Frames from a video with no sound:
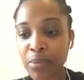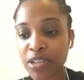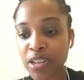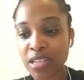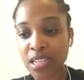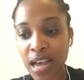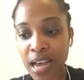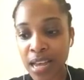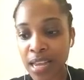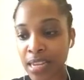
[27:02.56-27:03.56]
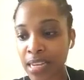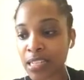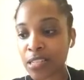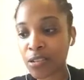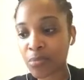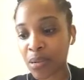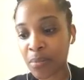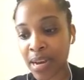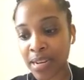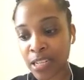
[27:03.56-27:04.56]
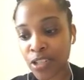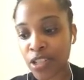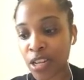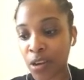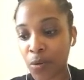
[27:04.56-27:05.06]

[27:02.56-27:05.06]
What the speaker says: pressure is high and it's not been managed.